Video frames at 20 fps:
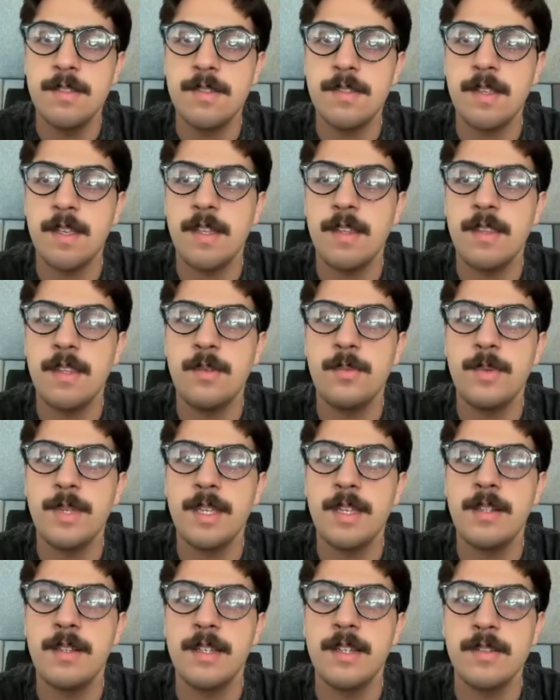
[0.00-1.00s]
And then we
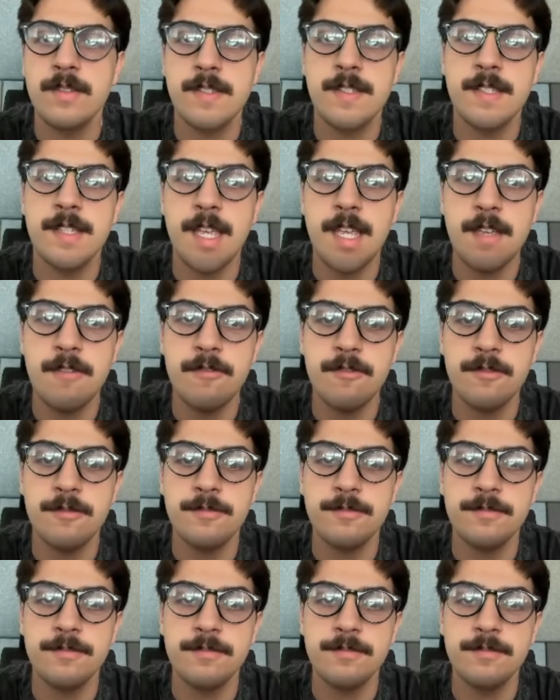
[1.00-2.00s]
can click on save.
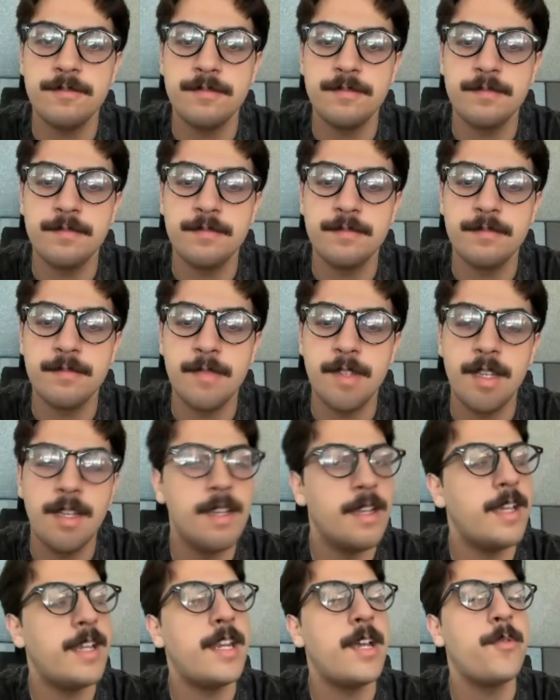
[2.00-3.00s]

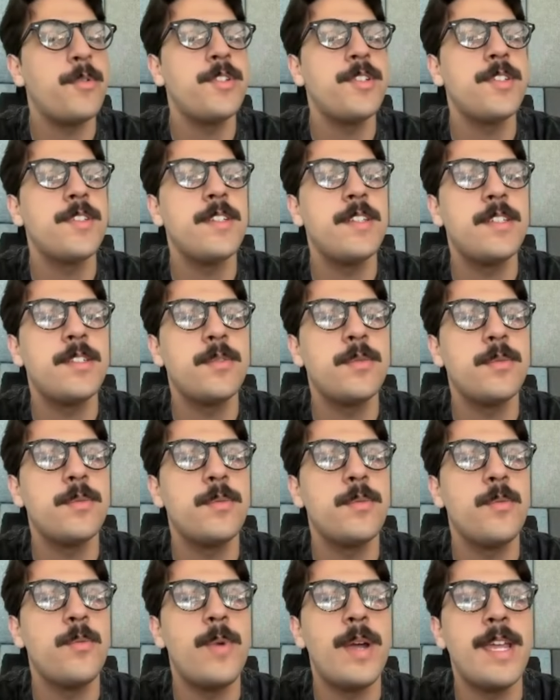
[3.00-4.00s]
And now we just need to
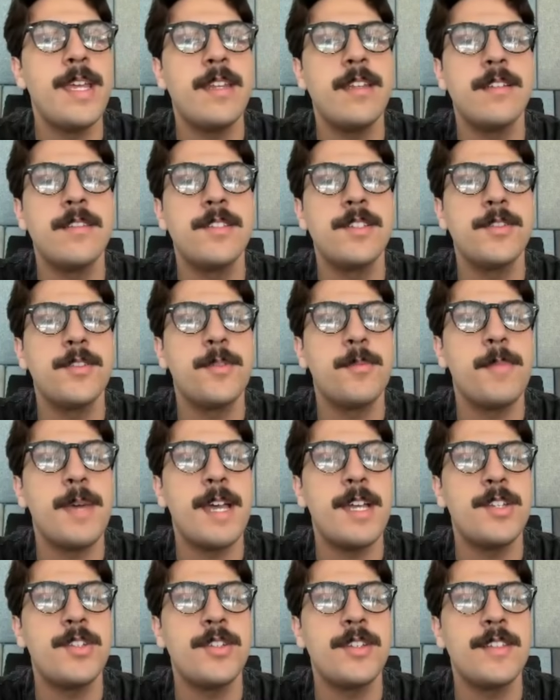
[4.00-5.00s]
wait until the
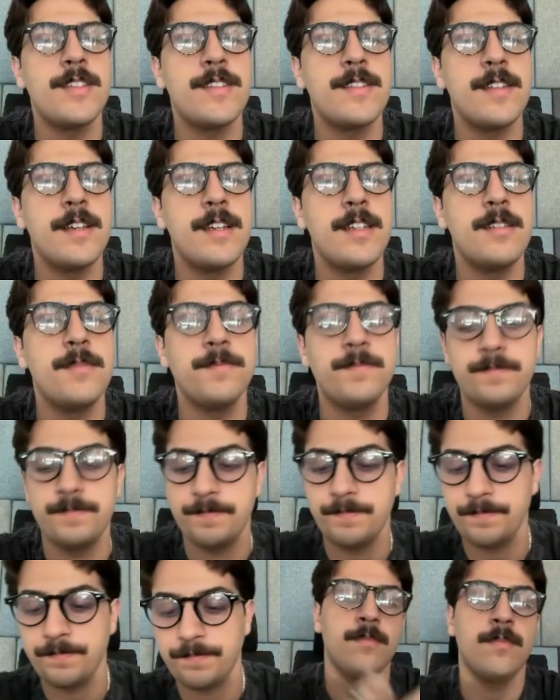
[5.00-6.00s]
magic is done.
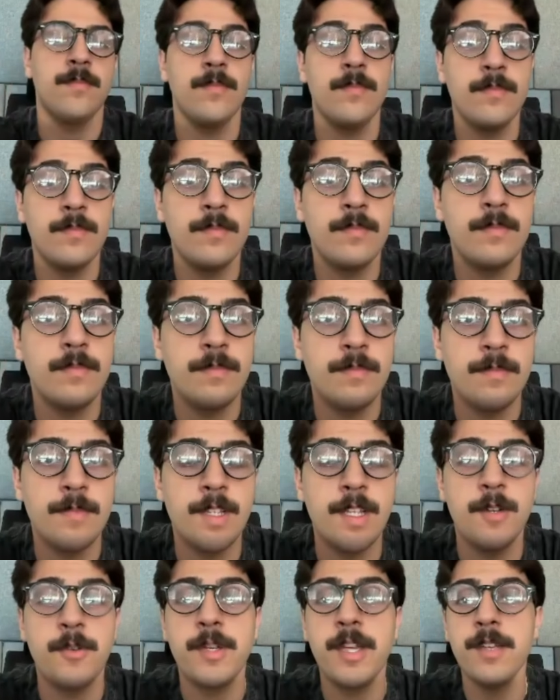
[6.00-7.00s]

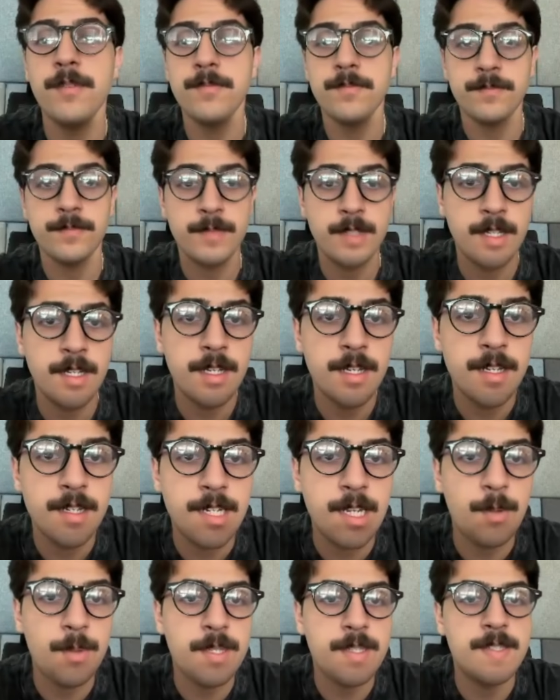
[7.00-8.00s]
Okay.
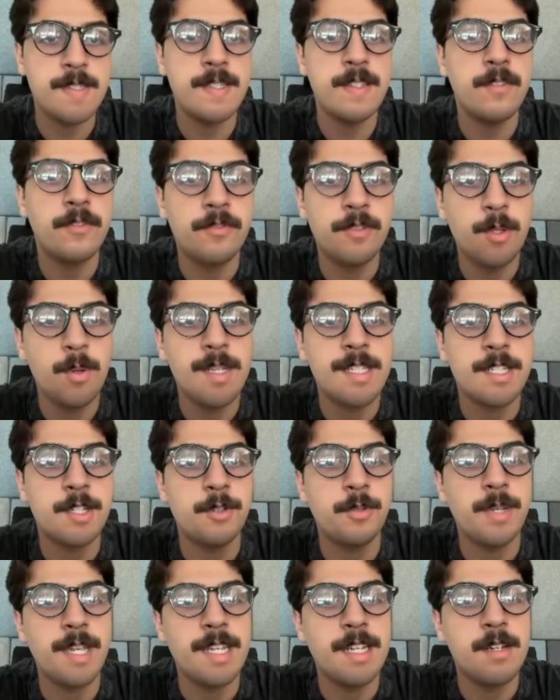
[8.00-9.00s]
Now we can see the flow has
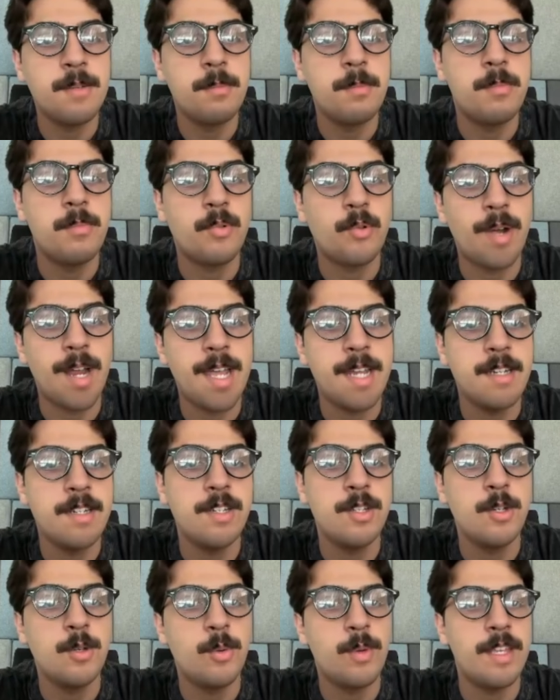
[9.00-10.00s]
created a brand
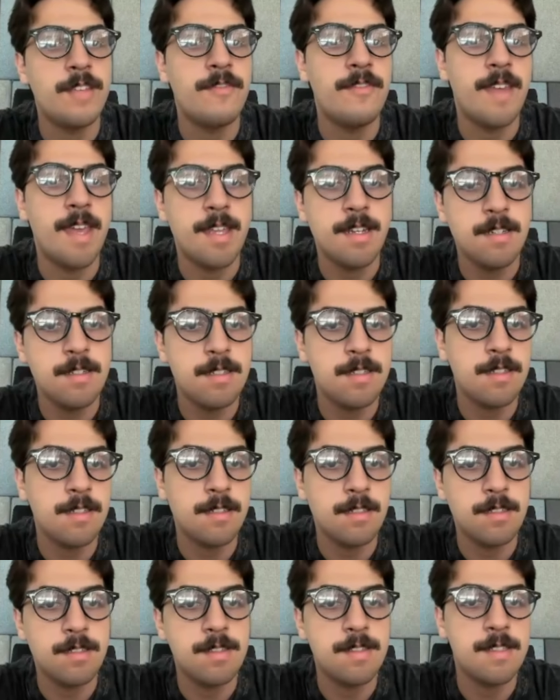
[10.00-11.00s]
new event
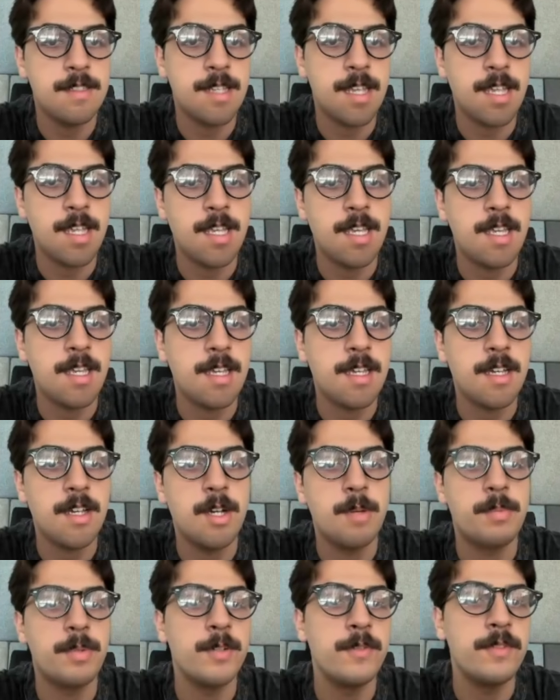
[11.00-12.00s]
saying
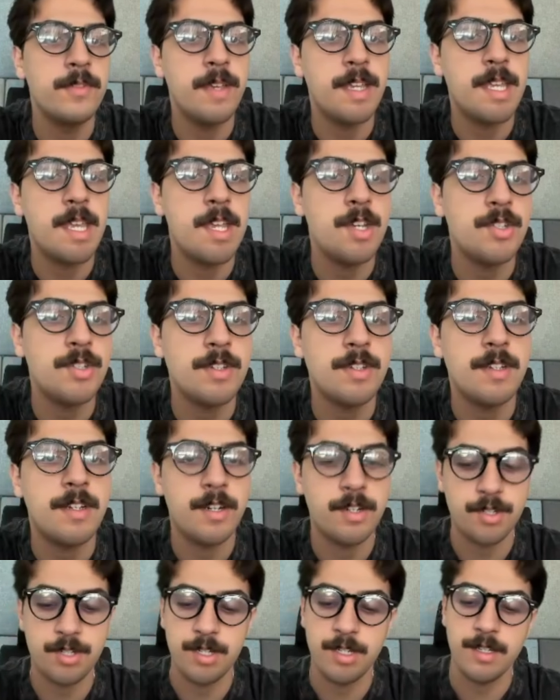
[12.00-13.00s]
approved vacation
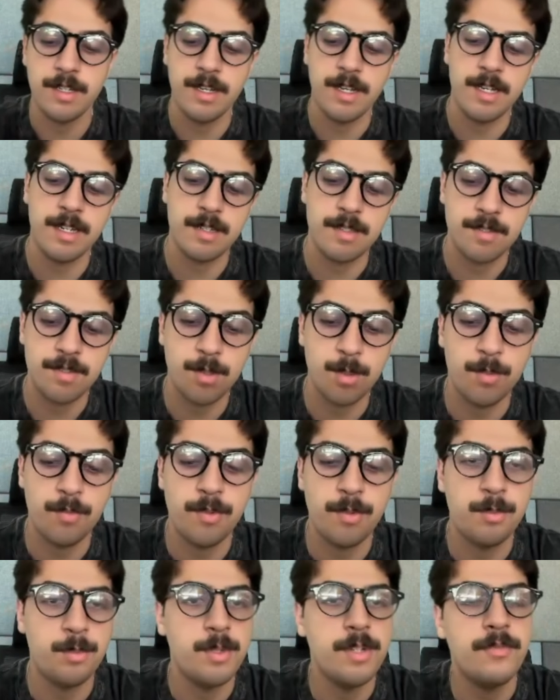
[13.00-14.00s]
Arshia Kahani. So if
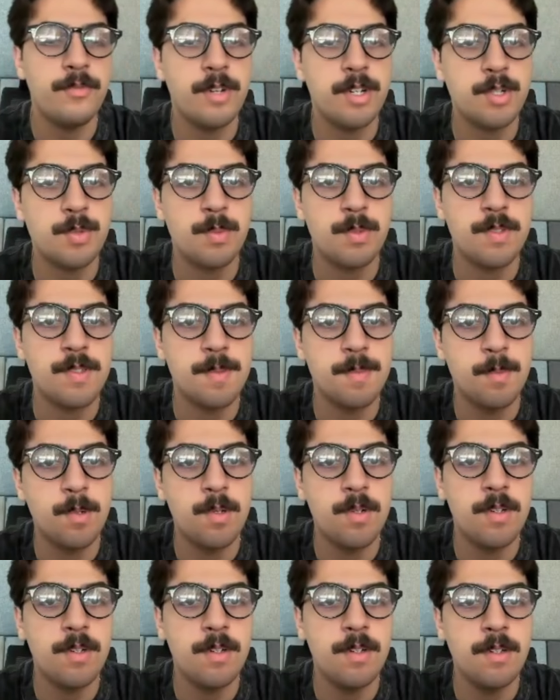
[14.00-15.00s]
we refresh once
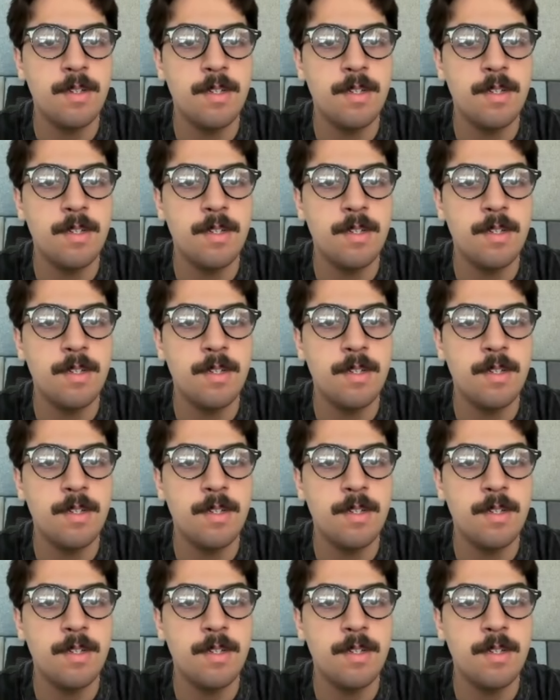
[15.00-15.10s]
more,